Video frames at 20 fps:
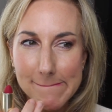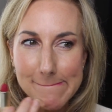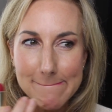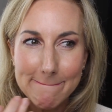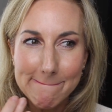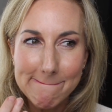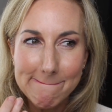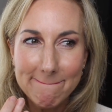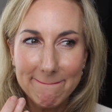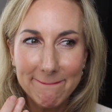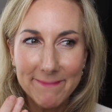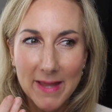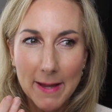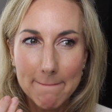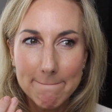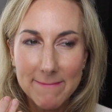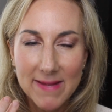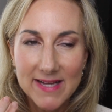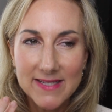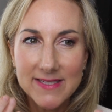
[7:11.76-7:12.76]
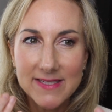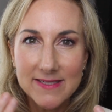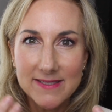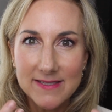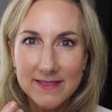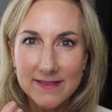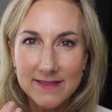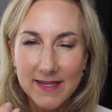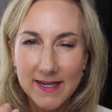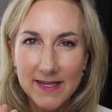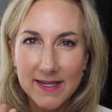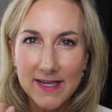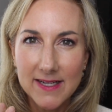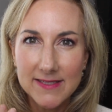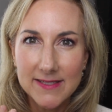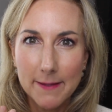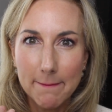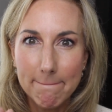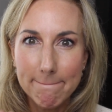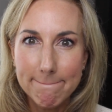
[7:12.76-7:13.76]
mm, it's kind of
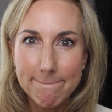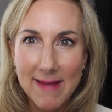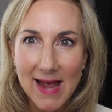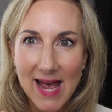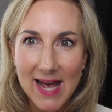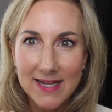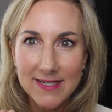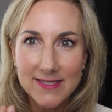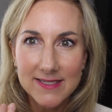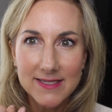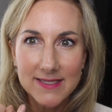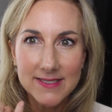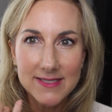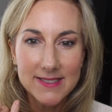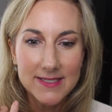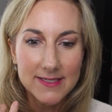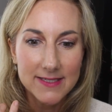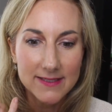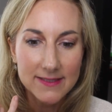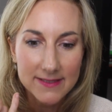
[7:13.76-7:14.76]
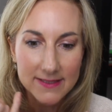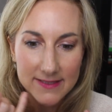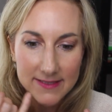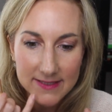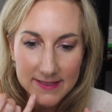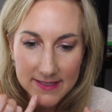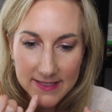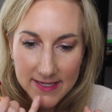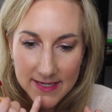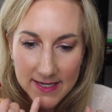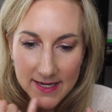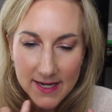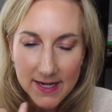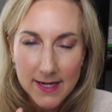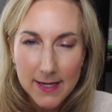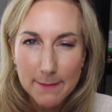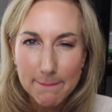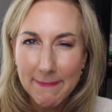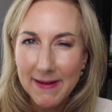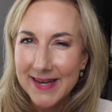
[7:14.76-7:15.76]
has a matte consistency,
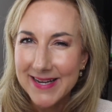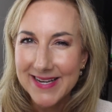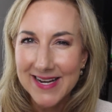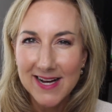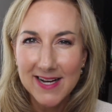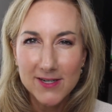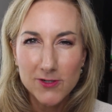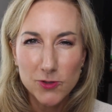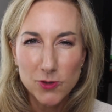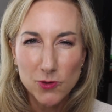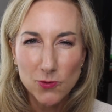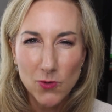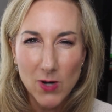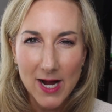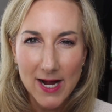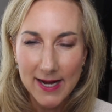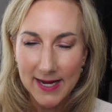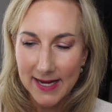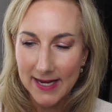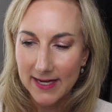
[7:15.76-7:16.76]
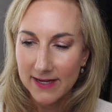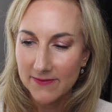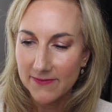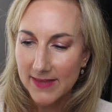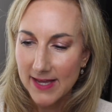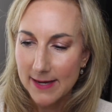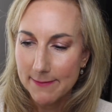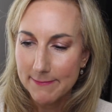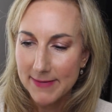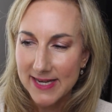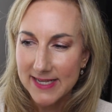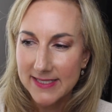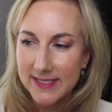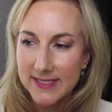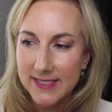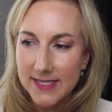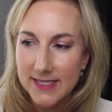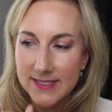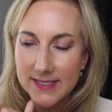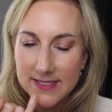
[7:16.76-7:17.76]
but not drying, if that makes
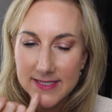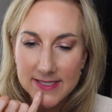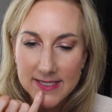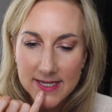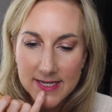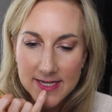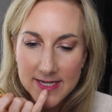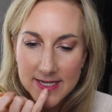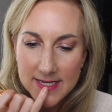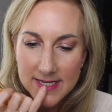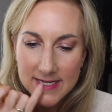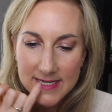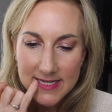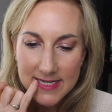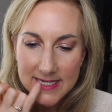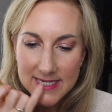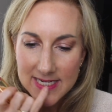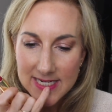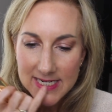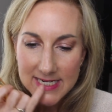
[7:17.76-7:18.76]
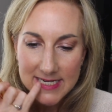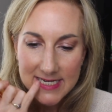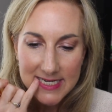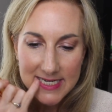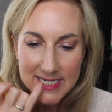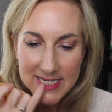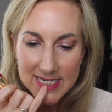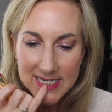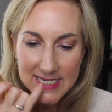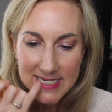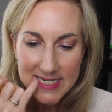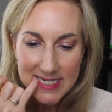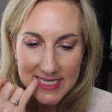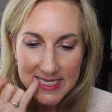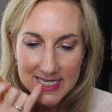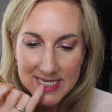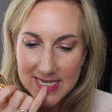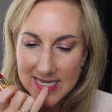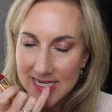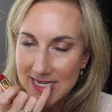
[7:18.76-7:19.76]
sense. I'm gonna kind of
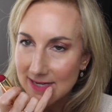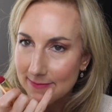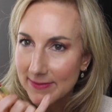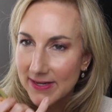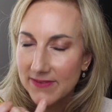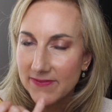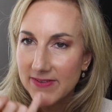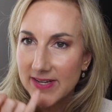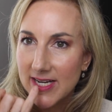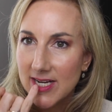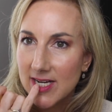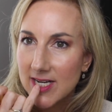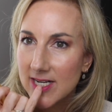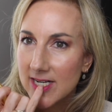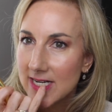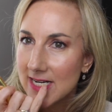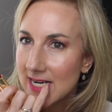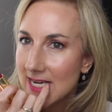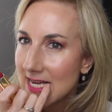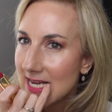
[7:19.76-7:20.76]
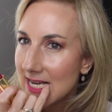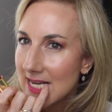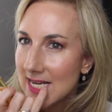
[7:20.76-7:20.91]
just take my finger.